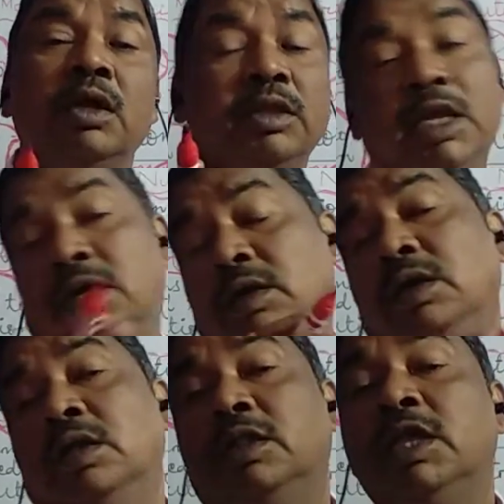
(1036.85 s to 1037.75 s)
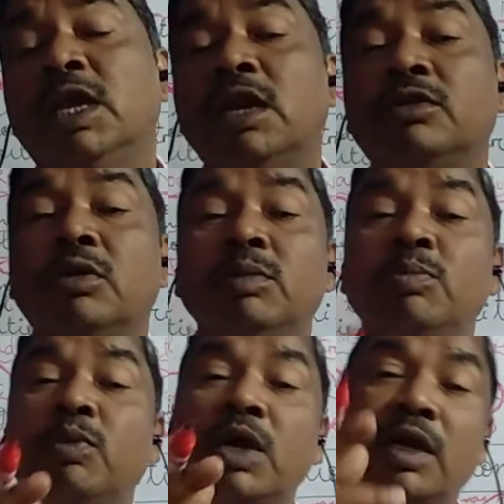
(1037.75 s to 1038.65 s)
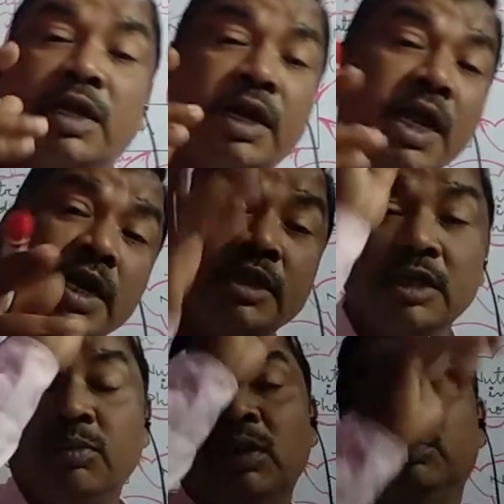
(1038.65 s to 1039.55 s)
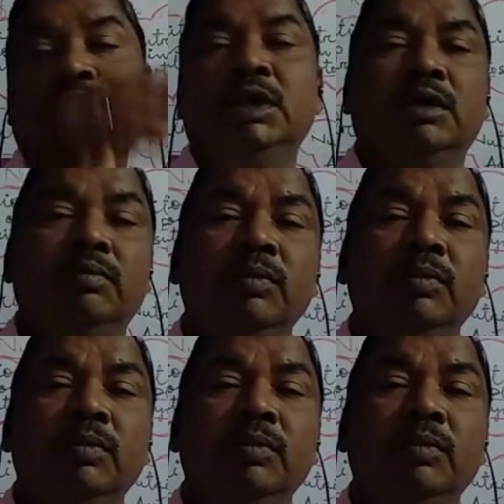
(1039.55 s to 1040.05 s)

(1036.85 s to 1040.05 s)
Then there are some important glands involved here,